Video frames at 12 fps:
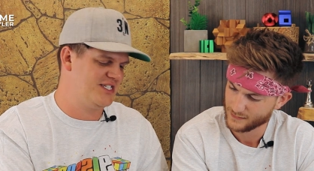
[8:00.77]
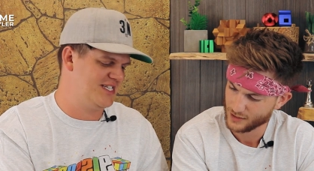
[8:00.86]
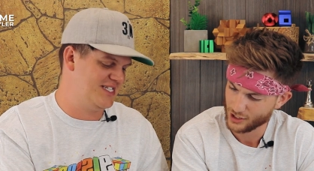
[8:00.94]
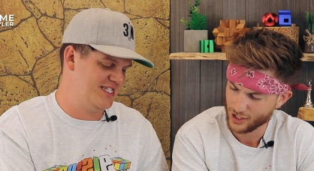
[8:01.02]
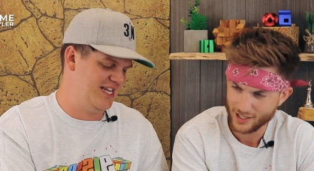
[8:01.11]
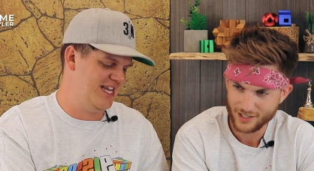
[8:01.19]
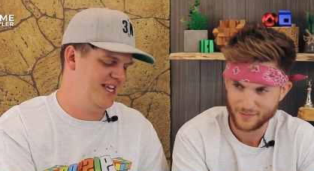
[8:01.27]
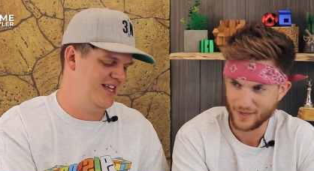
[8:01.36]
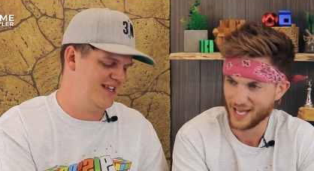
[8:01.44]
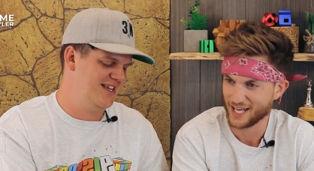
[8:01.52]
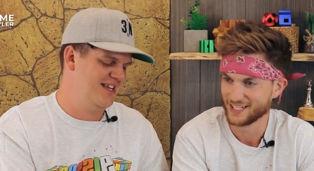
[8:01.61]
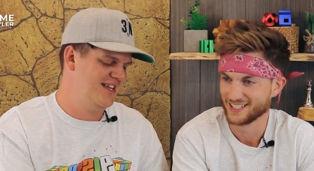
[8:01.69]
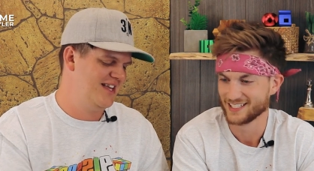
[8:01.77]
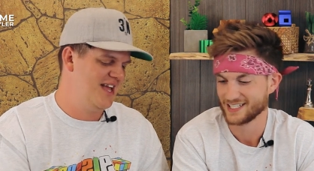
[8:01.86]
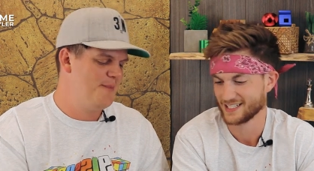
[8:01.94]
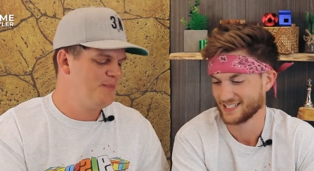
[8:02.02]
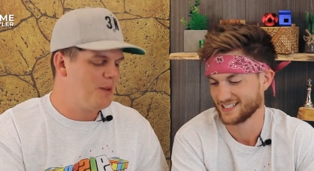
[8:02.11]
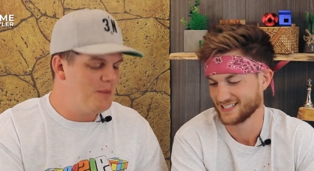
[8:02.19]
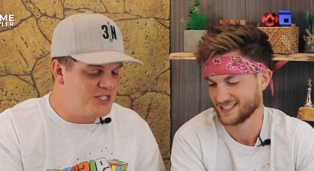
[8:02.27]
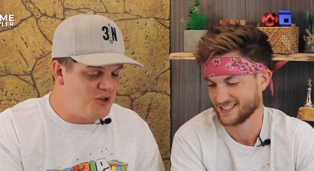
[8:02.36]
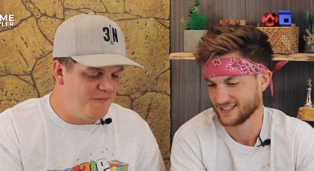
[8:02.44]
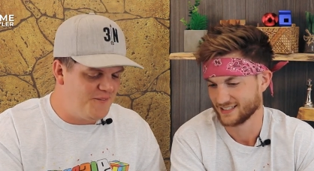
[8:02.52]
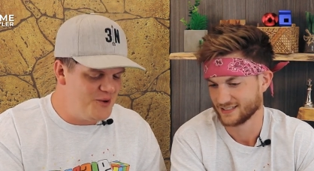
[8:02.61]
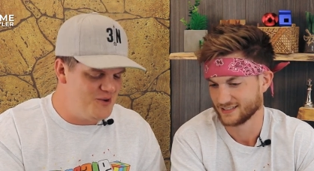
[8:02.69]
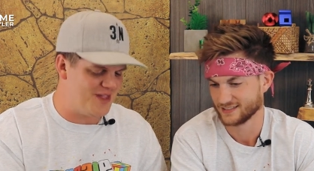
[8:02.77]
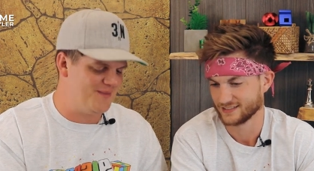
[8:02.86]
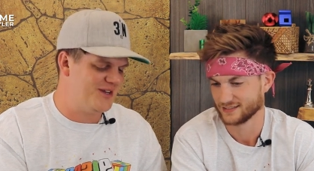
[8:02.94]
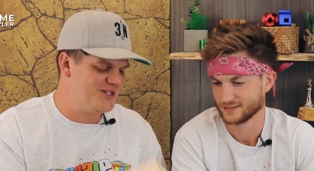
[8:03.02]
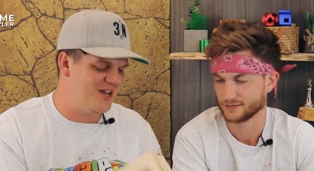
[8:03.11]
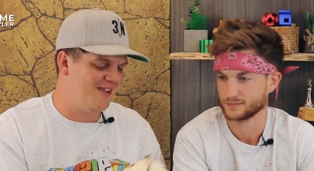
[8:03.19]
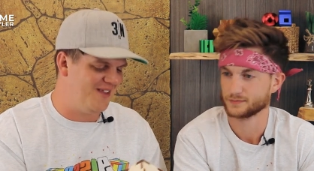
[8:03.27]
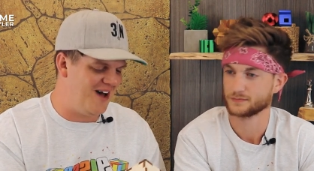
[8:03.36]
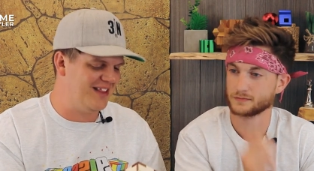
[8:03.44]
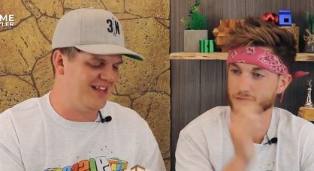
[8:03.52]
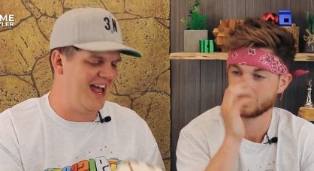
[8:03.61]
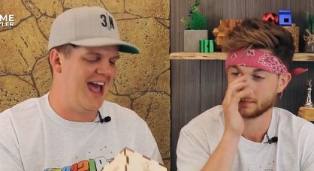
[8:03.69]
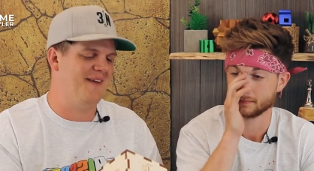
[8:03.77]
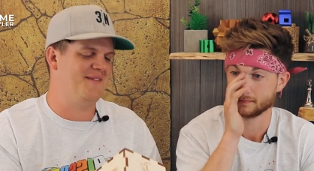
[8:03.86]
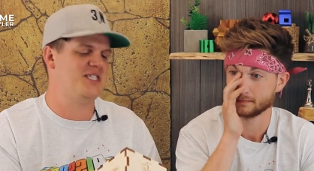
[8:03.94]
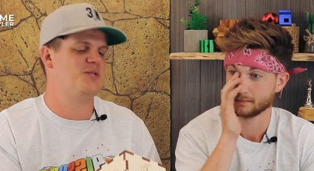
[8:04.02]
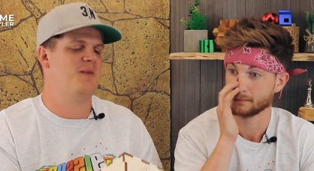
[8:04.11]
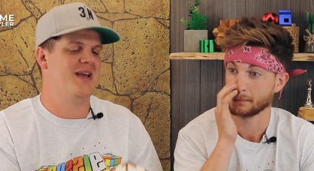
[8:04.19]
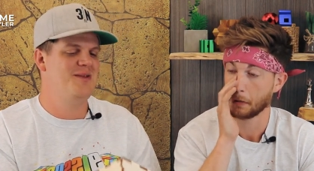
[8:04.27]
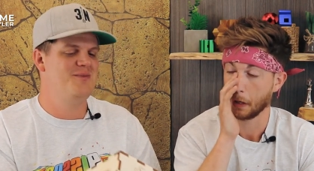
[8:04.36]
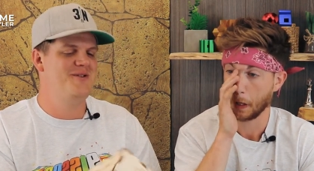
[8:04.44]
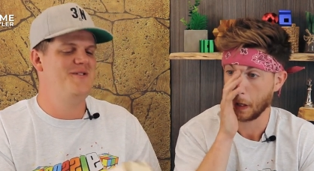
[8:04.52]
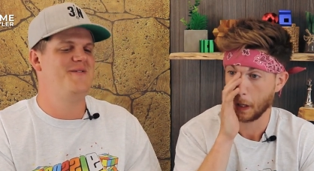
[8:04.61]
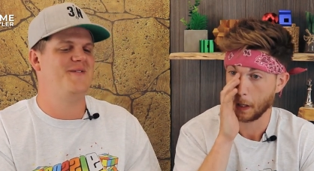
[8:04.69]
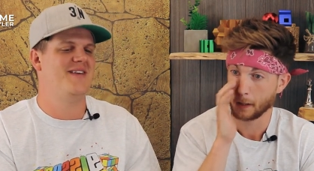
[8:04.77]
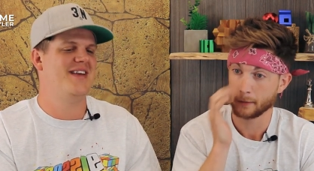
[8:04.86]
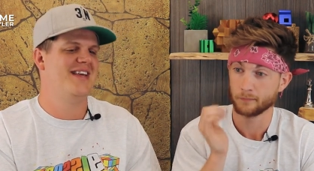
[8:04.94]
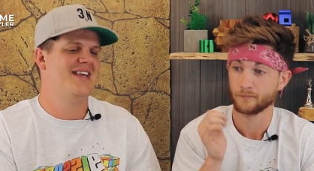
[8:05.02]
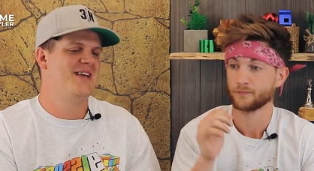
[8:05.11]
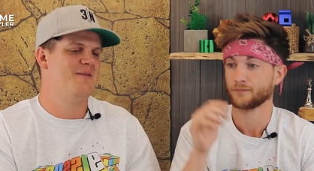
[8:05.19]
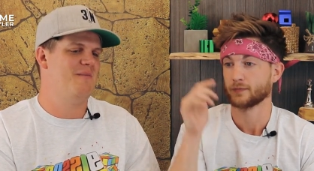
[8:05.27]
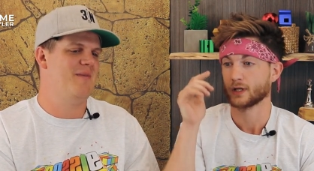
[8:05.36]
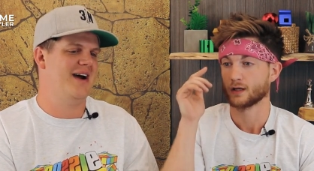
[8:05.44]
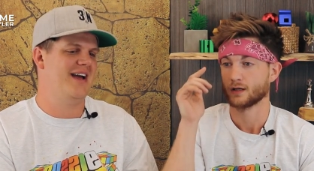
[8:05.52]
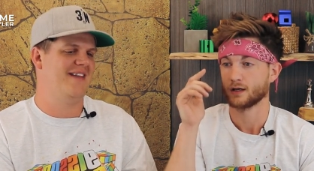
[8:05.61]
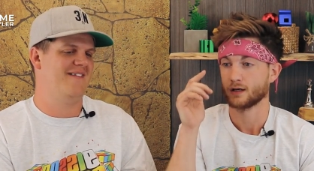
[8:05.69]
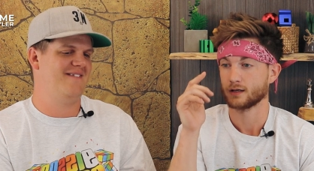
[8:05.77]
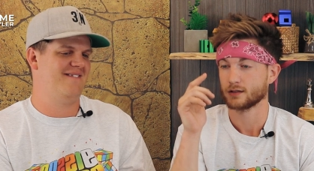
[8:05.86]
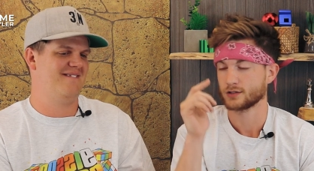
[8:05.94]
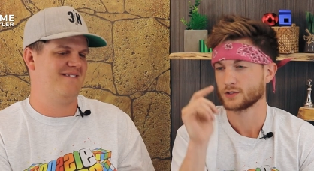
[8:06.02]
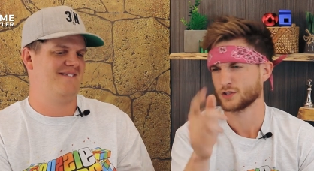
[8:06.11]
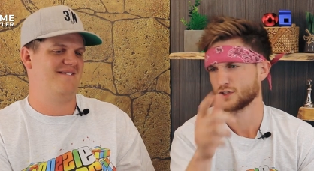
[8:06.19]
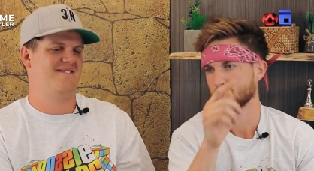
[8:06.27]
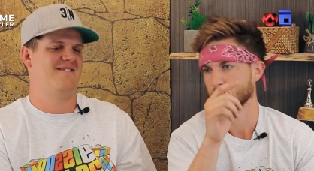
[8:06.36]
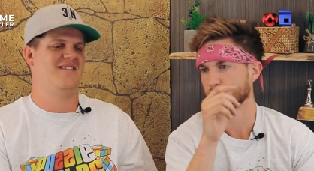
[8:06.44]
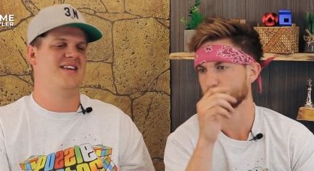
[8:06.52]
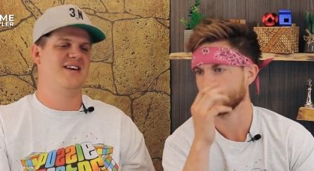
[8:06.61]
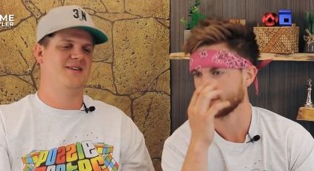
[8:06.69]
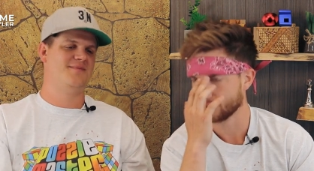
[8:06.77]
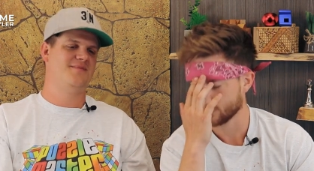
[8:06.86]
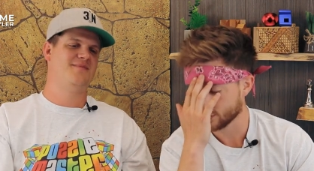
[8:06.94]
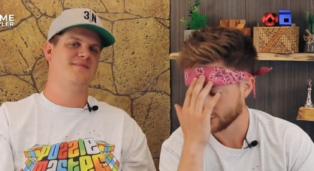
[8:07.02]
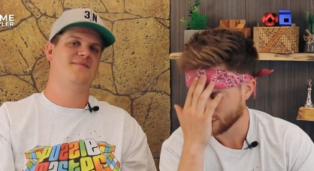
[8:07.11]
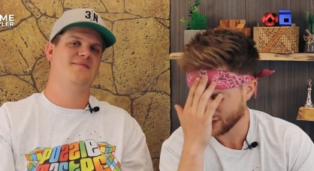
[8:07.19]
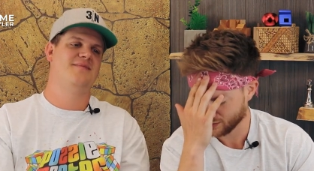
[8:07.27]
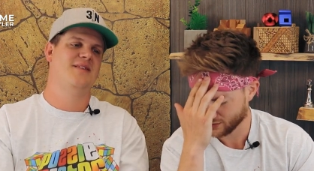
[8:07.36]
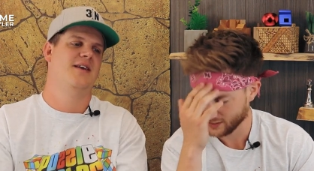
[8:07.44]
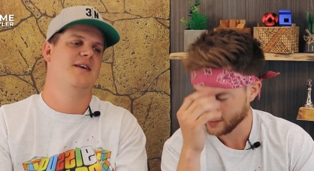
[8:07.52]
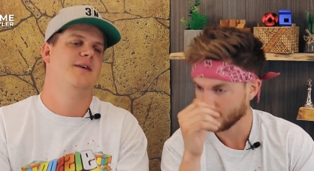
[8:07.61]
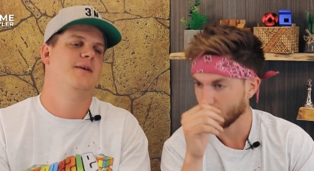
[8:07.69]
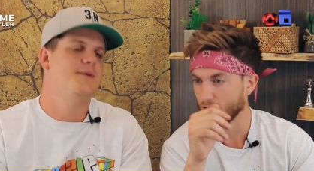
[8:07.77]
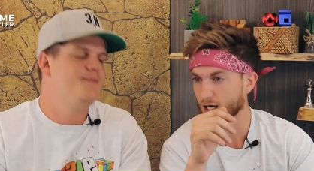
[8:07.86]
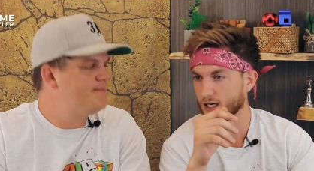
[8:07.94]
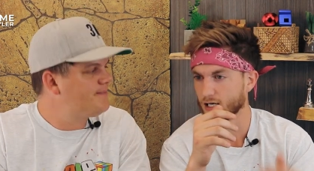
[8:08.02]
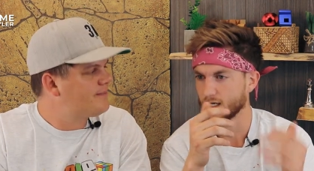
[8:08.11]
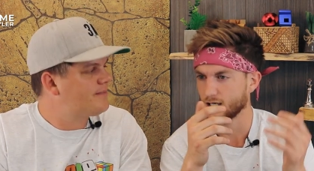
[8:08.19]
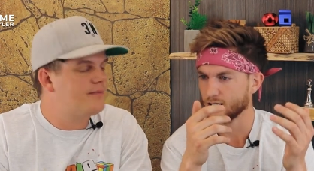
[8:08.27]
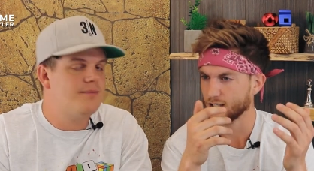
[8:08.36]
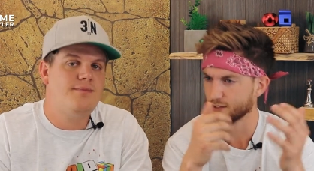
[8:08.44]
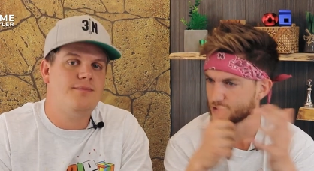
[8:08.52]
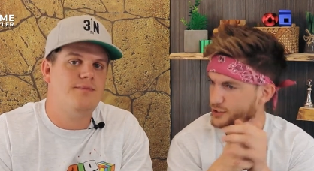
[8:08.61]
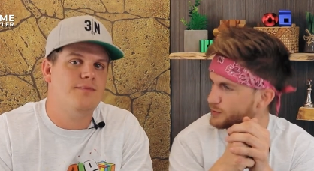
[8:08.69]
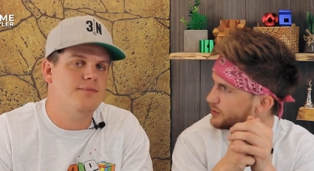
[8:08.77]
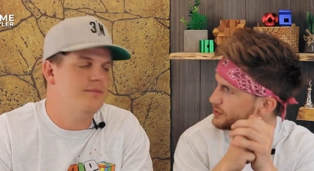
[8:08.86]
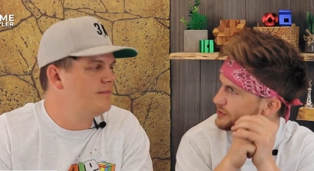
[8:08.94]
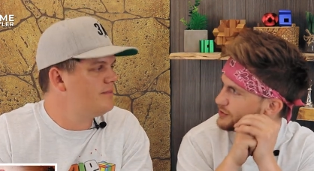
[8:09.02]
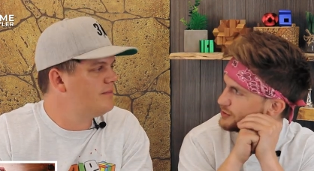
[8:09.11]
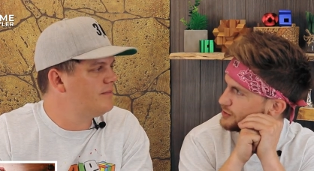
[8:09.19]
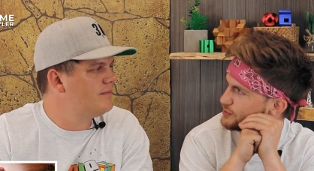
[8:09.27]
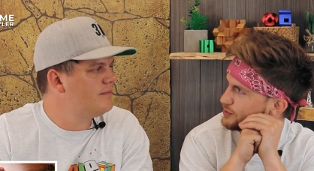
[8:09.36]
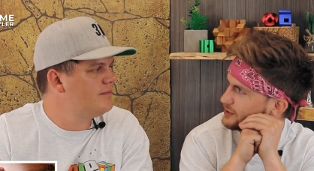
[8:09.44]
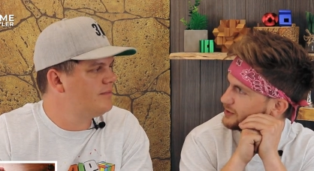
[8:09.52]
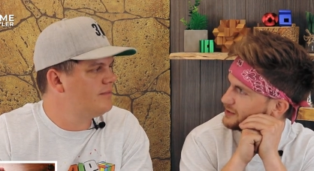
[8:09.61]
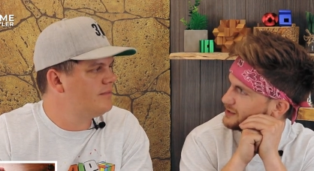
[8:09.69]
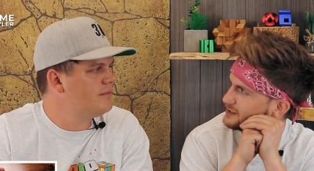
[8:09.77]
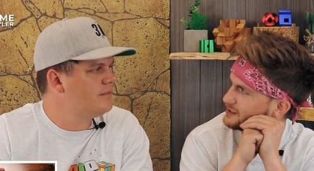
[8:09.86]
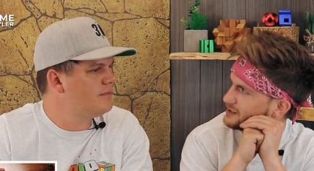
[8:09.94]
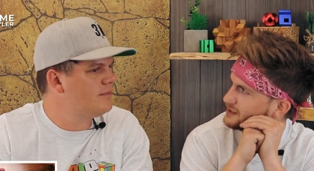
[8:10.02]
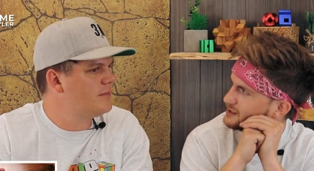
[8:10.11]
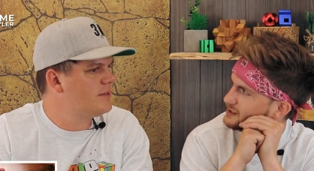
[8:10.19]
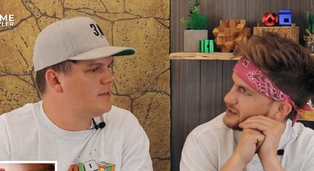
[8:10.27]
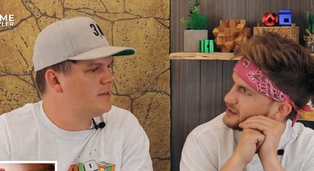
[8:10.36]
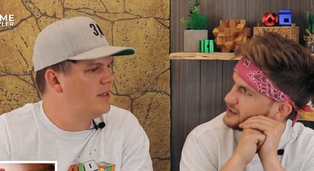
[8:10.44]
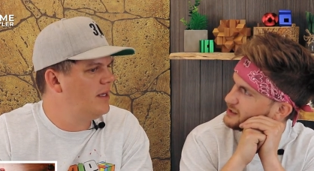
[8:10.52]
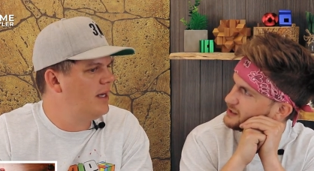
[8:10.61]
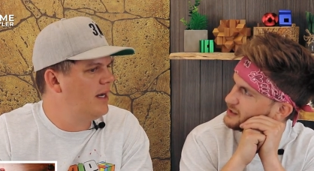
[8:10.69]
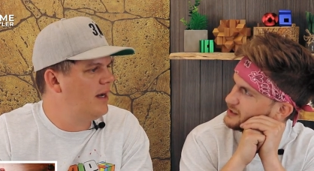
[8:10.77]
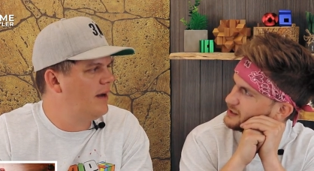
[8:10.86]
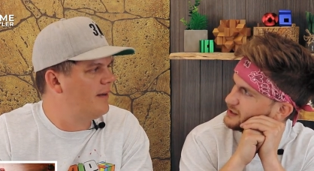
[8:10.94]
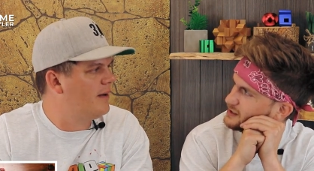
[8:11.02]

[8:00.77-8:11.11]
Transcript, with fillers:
Speaker 1: just to Got see. Him, man. But so few of them. There's not a lot to have a spin move,
Speaker 2: but Speaking yeah. of Chris Ramsey, uh, did you watch his newest one? Yeah,